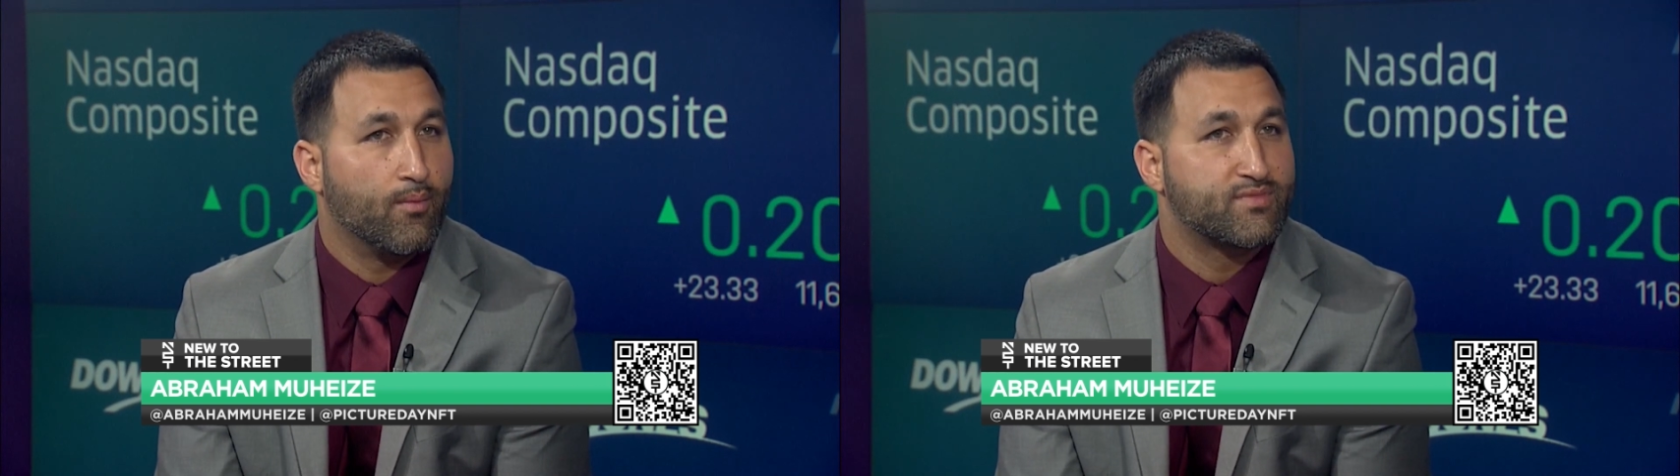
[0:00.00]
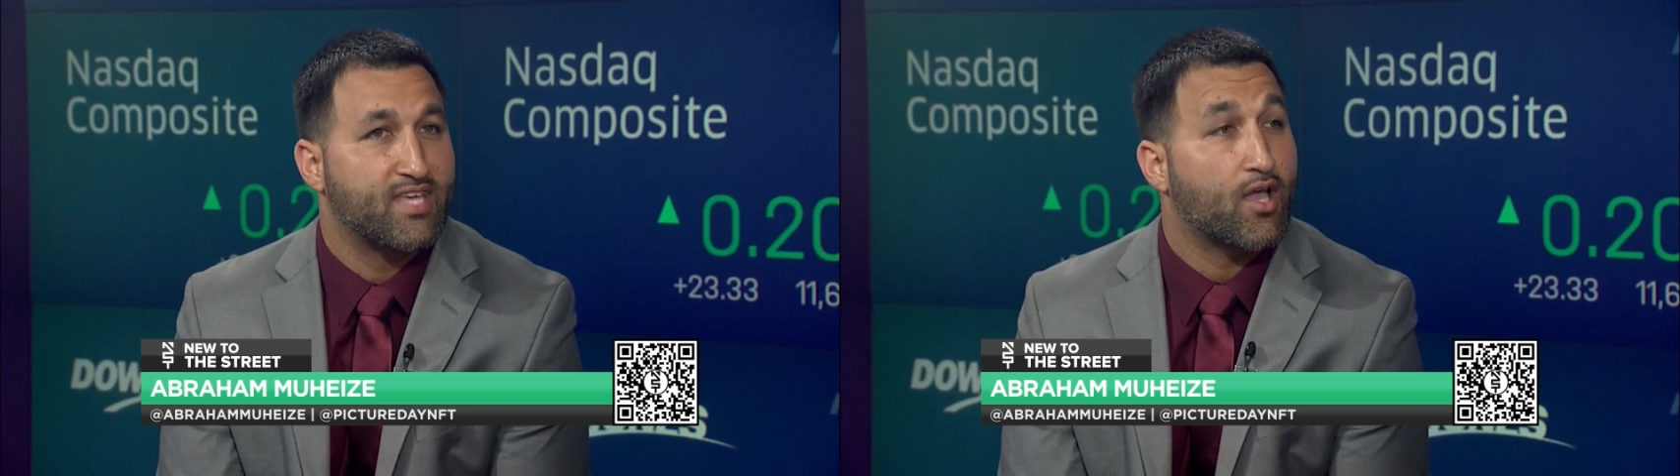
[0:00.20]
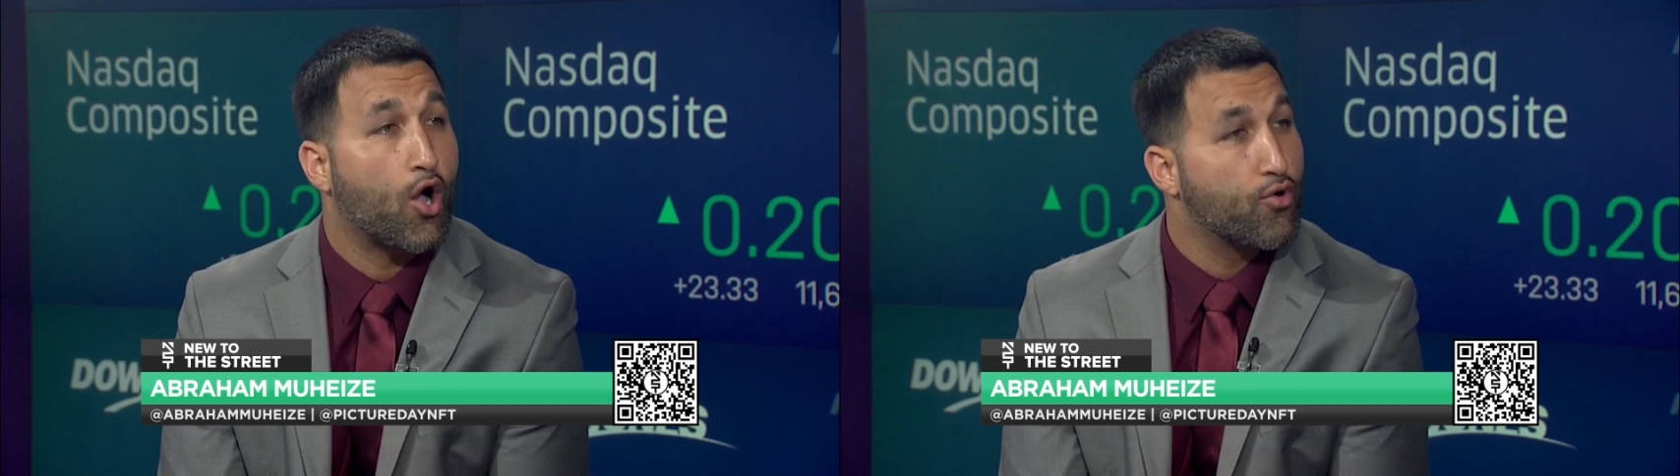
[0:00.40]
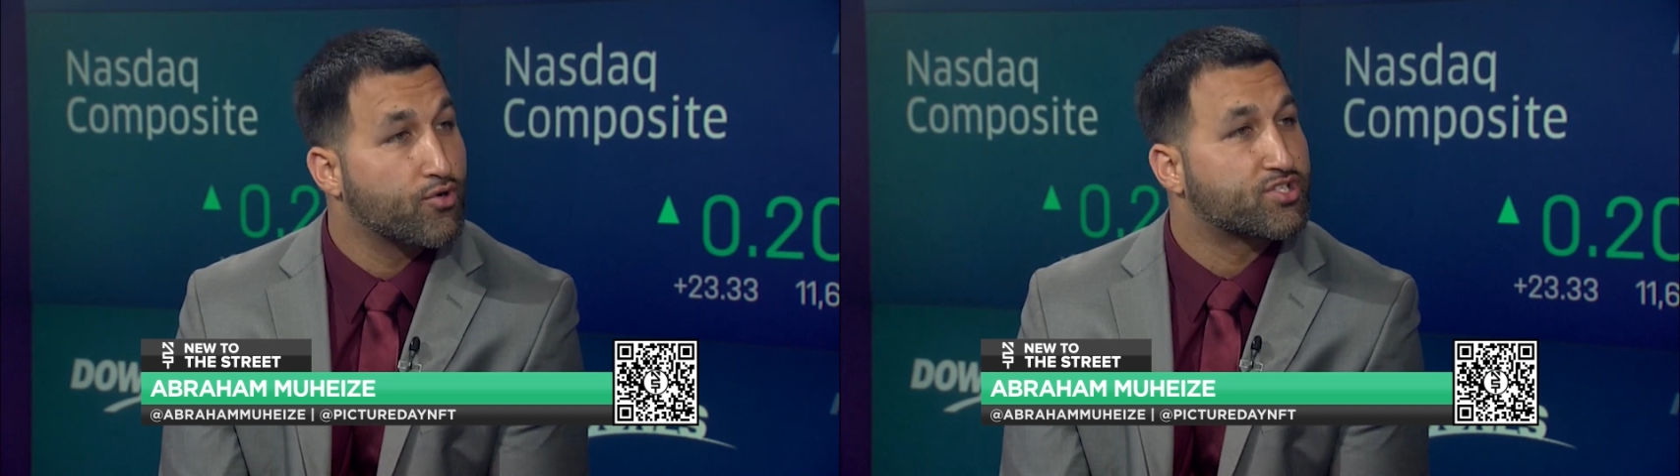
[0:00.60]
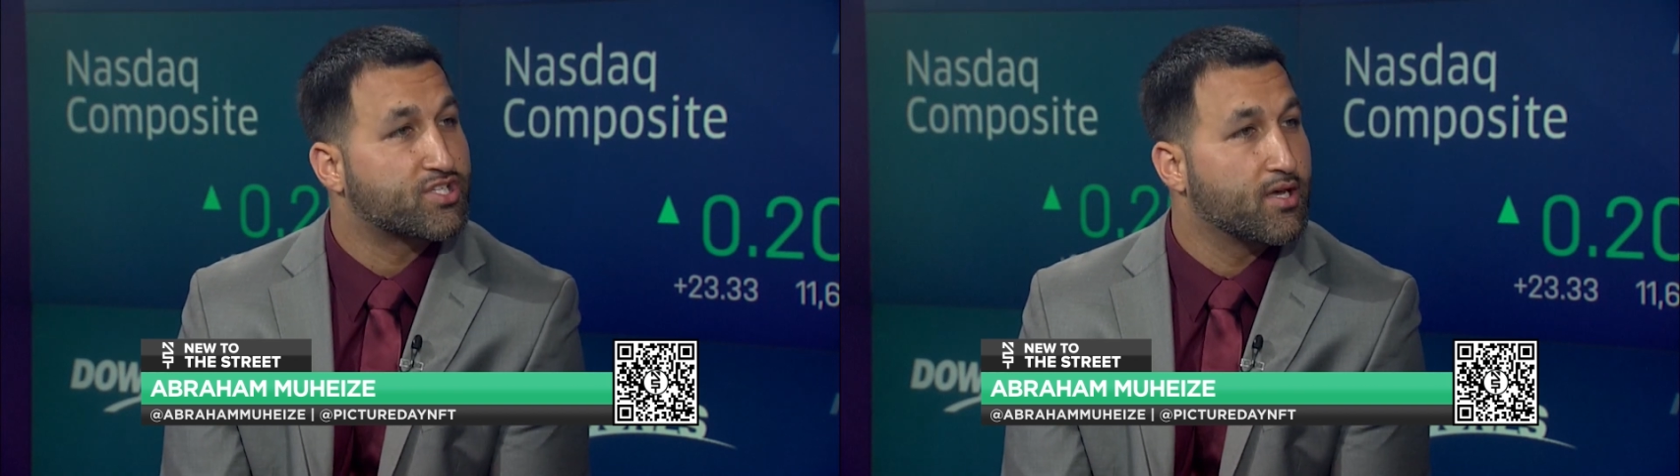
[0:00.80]
take
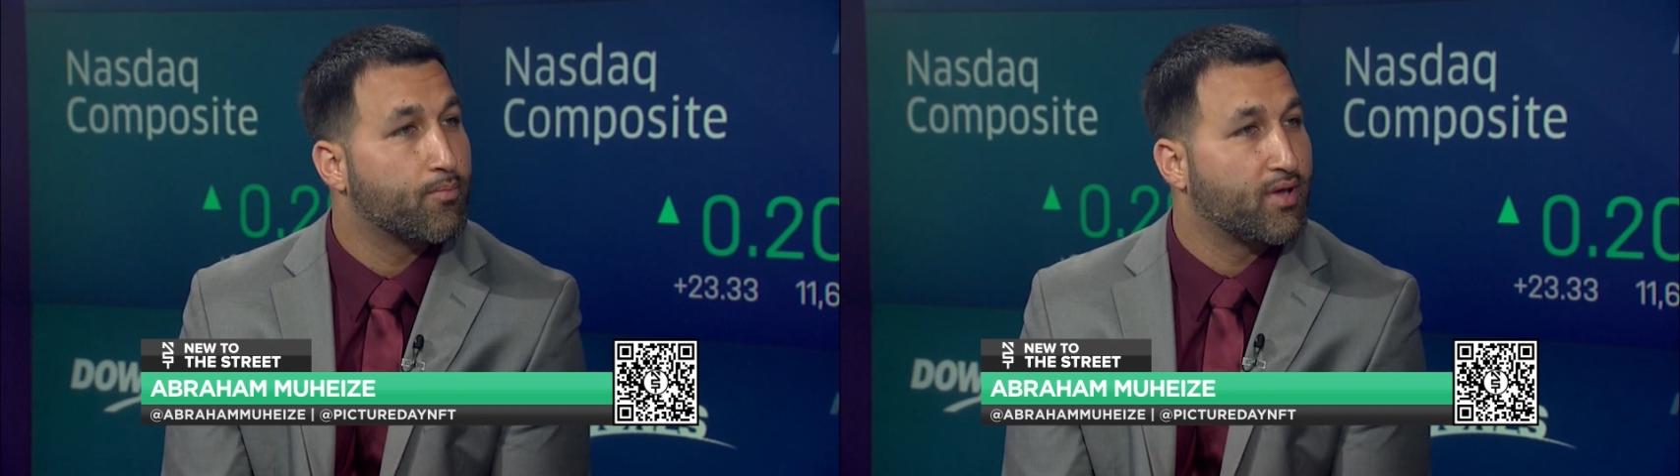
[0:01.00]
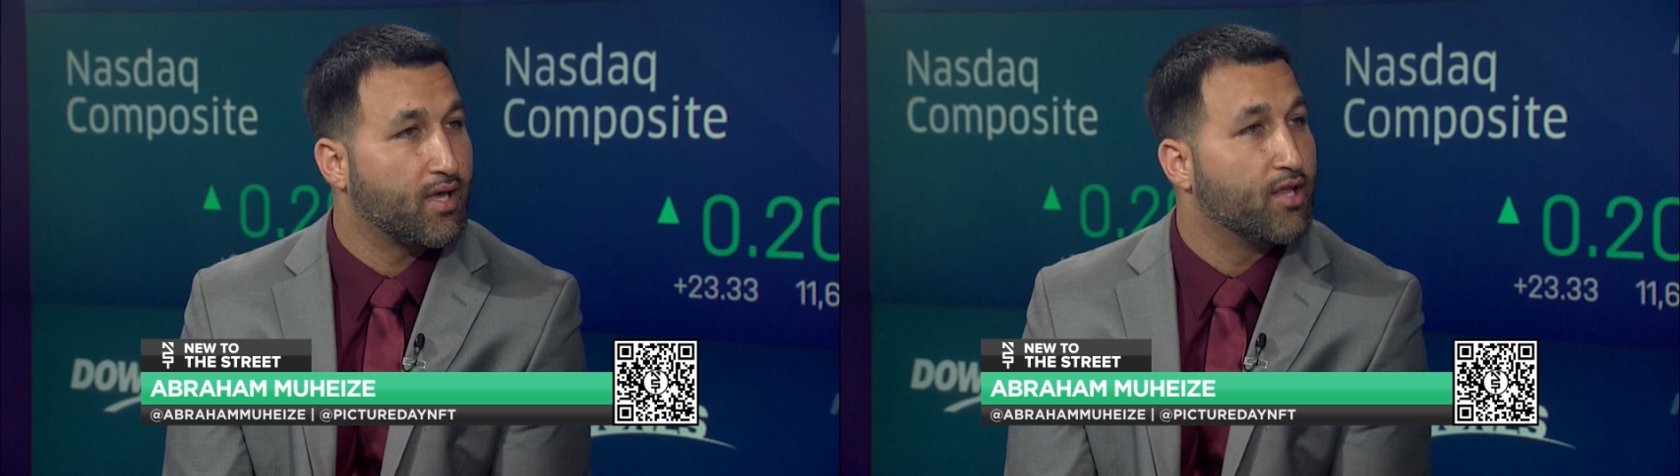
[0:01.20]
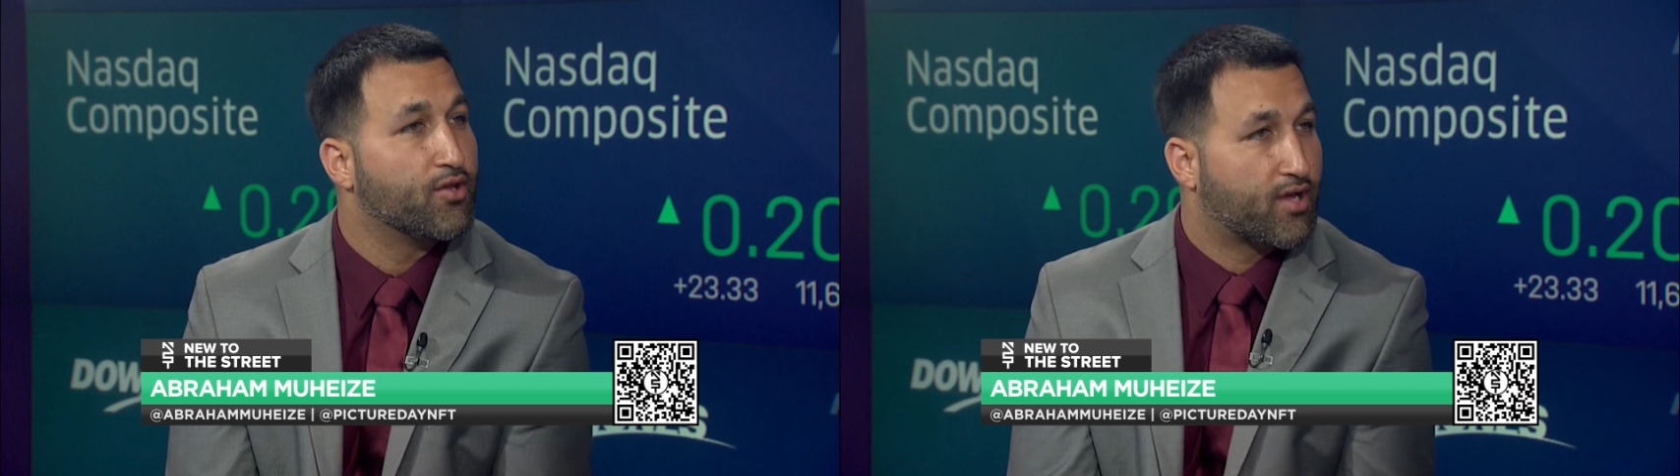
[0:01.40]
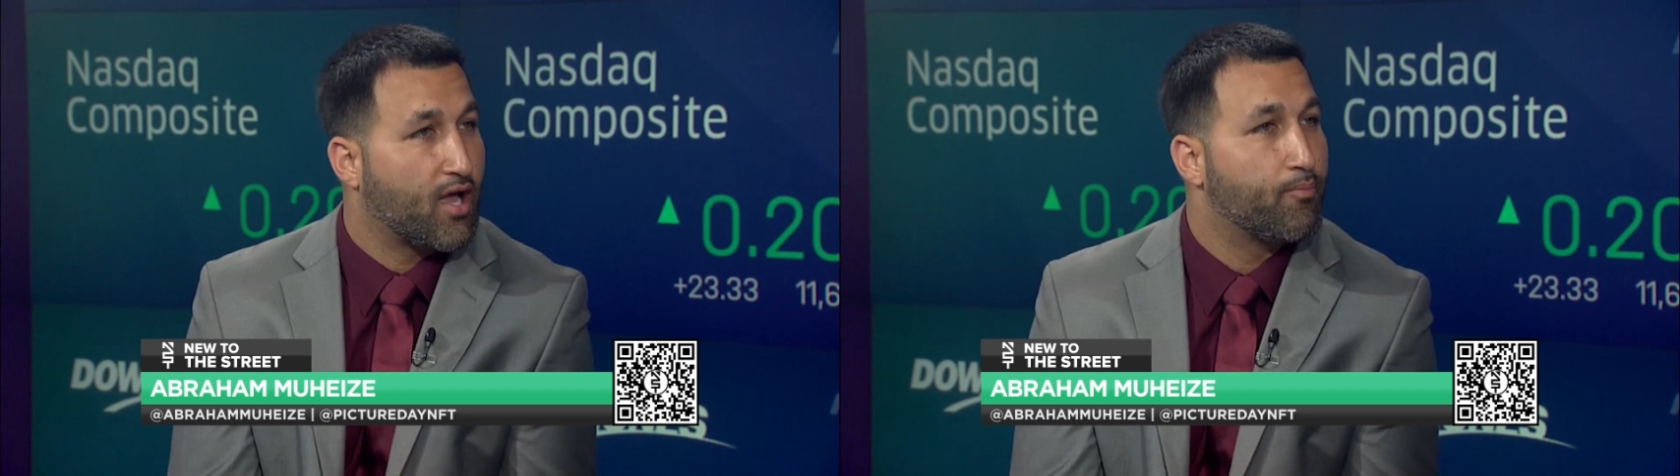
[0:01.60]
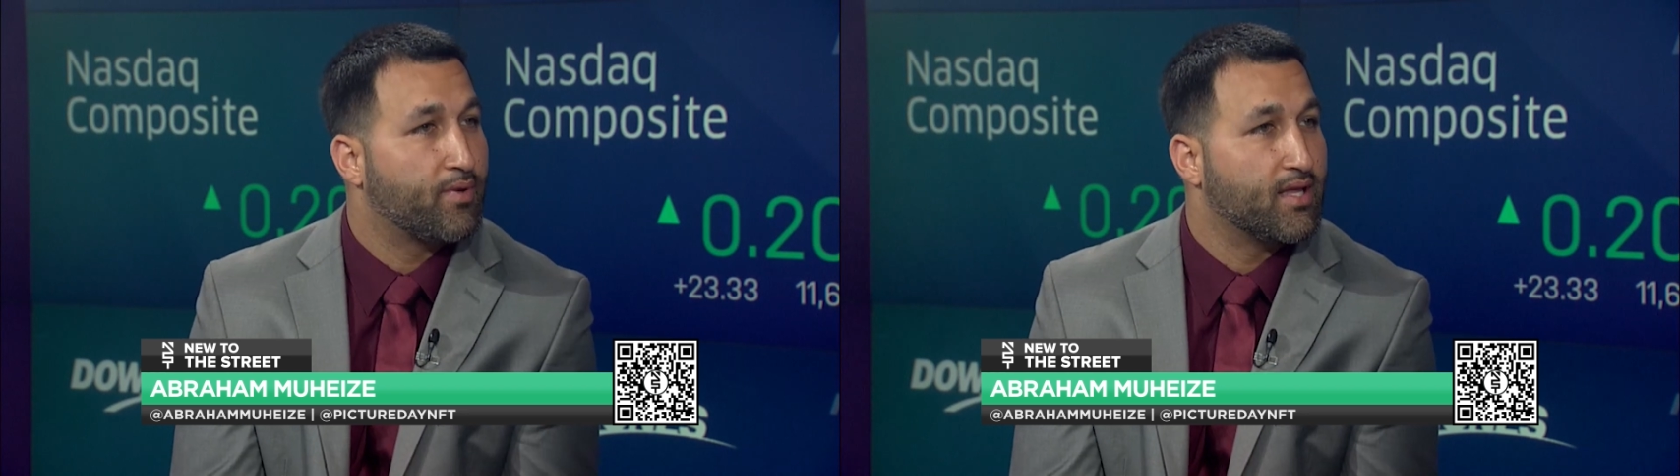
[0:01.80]
ownership in your
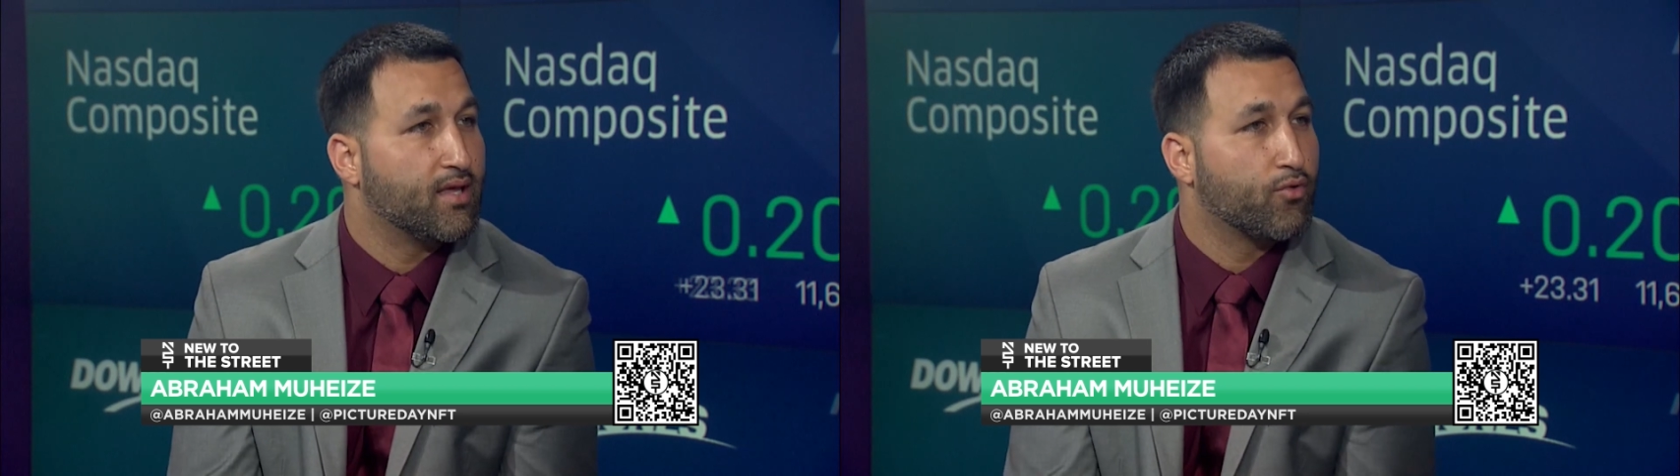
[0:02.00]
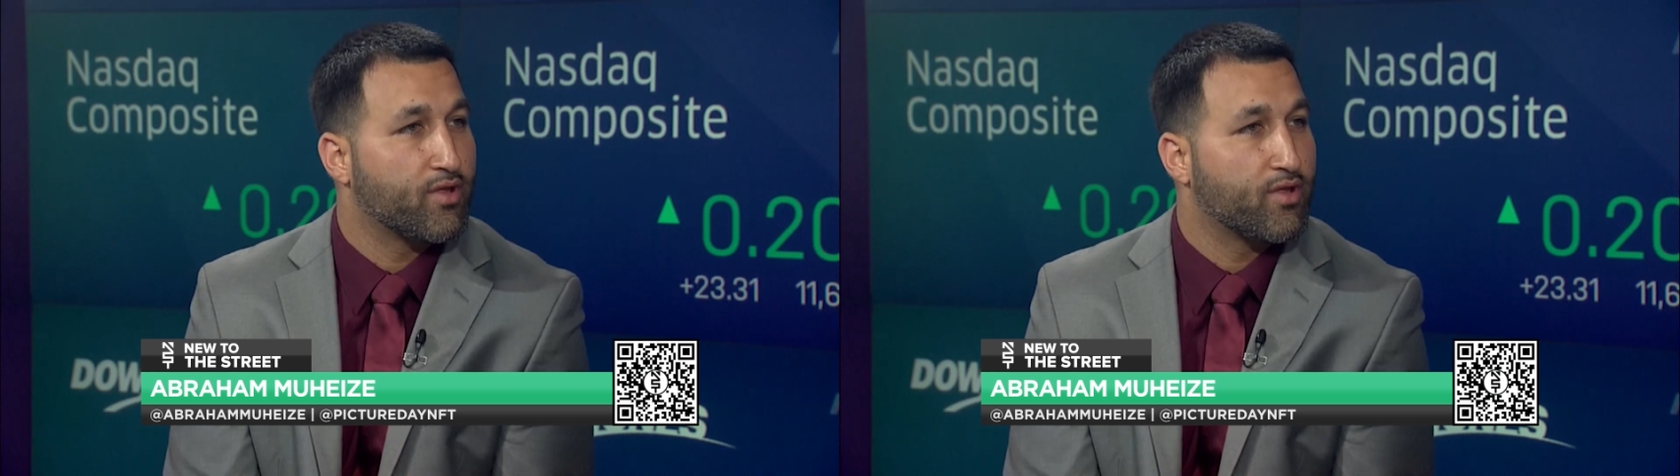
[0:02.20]
company,